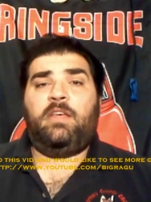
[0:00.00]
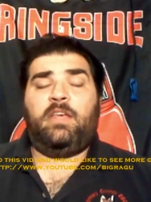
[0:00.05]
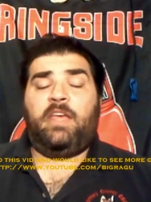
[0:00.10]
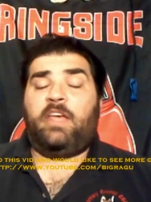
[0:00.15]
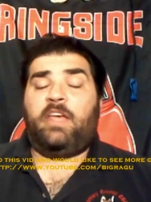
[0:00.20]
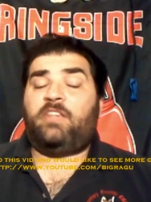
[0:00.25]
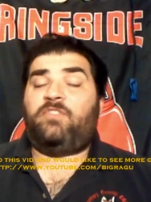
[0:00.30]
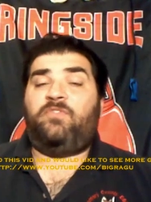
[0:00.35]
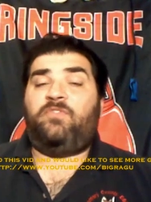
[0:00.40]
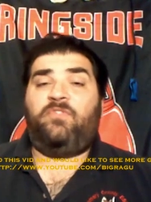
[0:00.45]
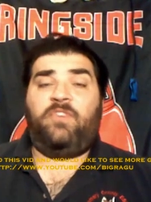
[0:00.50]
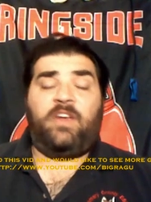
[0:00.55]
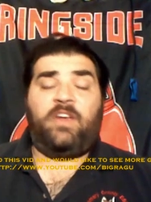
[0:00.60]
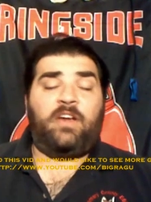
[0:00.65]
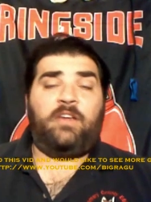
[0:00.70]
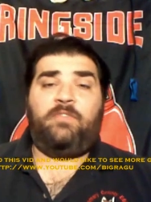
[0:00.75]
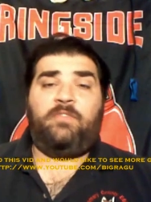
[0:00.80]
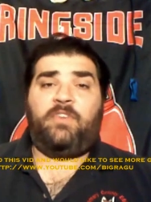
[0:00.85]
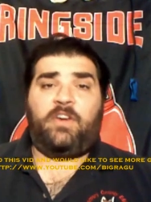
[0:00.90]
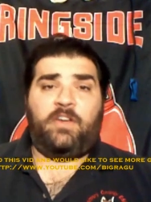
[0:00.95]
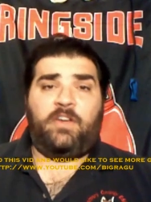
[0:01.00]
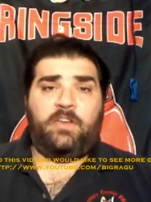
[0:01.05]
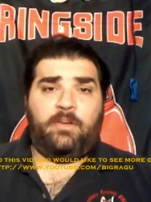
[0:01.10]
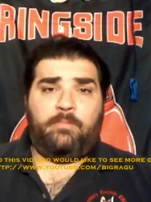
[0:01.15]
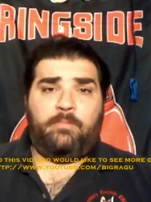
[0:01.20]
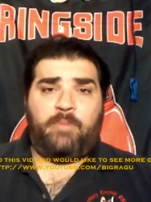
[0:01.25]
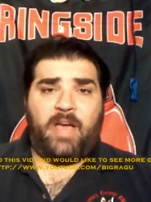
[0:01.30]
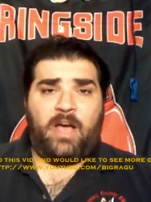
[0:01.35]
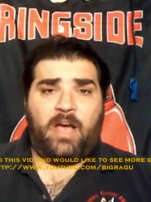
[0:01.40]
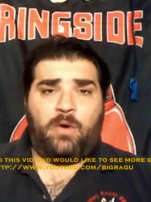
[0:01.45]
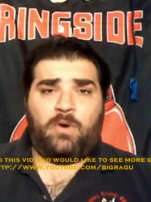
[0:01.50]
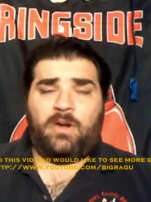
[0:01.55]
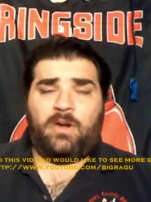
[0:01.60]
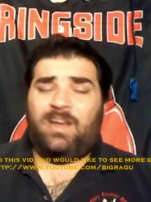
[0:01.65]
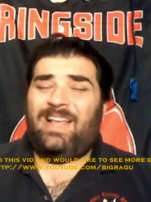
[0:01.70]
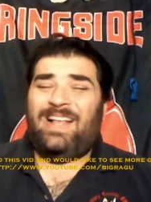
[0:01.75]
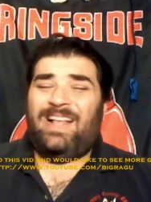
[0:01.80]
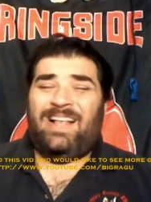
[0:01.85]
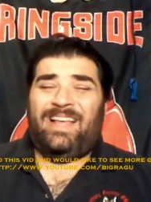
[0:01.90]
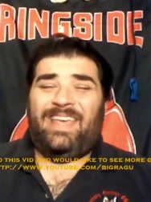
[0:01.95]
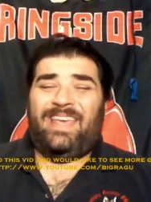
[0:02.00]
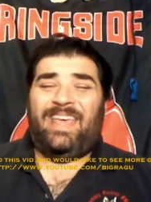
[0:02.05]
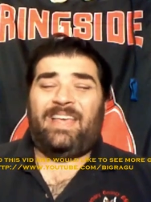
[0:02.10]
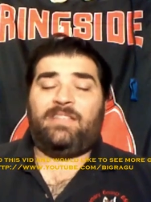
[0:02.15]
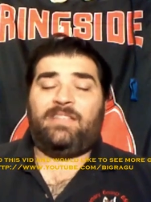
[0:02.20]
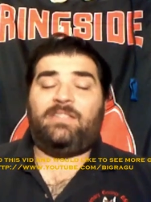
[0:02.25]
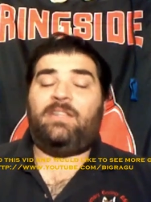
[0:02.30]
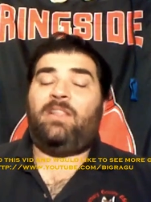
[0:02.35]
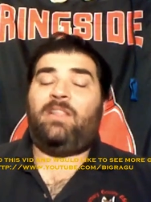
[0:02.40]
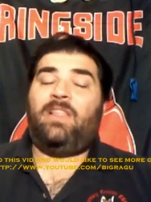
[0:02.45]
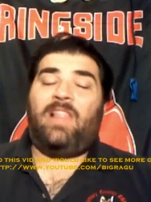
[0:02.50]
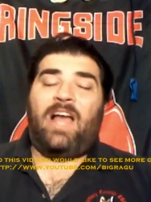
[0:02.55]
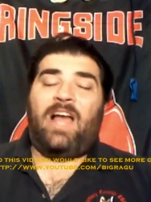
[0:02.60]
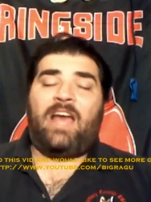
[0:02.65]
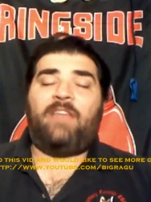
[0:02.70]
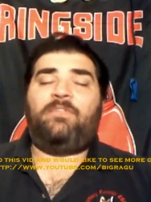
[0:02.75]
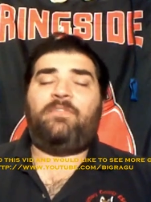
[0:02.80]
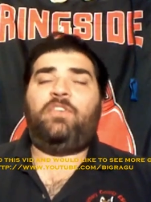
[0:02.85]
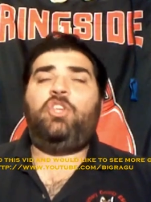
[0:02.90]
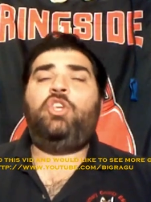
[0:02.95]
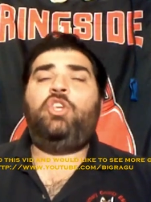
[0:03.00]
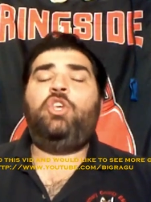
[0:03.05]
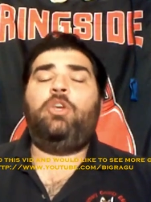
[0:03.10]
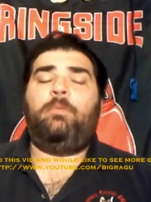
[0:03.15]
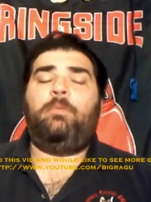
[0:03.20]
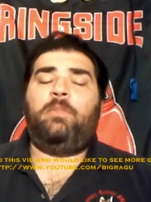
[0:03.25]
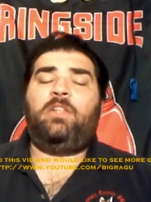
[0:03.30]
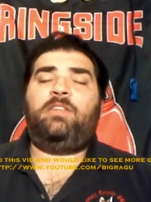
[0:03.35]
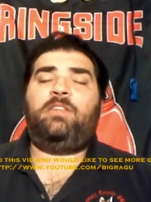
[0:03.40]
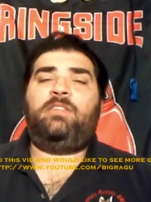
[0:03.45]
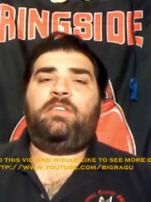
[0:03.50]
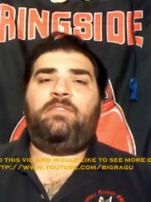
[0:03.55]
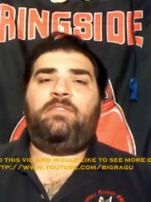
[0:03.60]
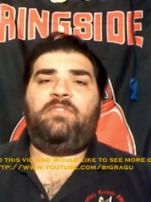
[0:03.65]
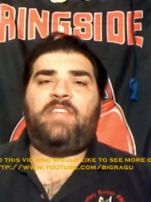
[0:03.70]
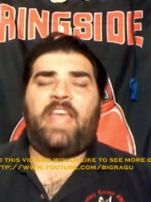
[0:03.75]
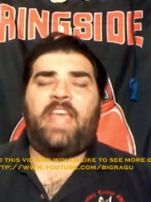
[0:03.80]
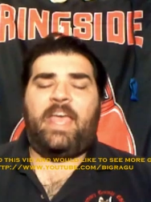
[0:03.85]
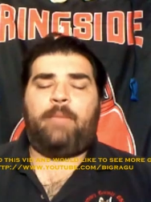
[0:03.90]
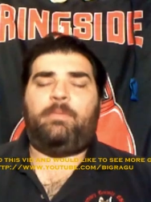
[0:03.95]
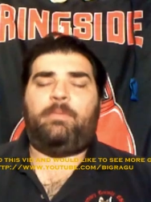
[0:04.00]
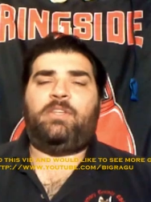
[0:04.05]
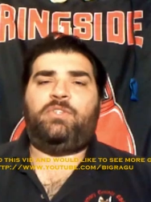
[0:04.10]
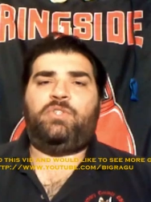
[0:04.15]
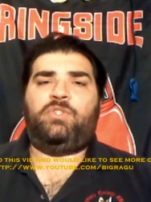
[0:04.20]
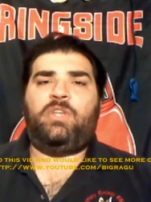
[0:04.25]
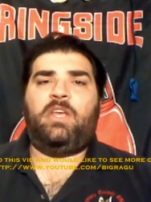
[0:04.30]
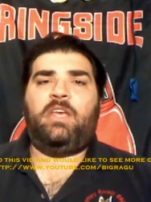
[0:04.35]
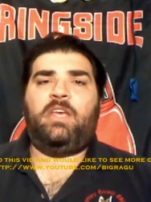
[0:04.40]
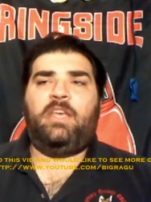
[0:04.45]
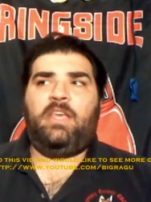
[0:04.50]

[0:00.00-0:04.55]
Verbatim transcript: He has very, very good power. He has a lot of cumulative damage.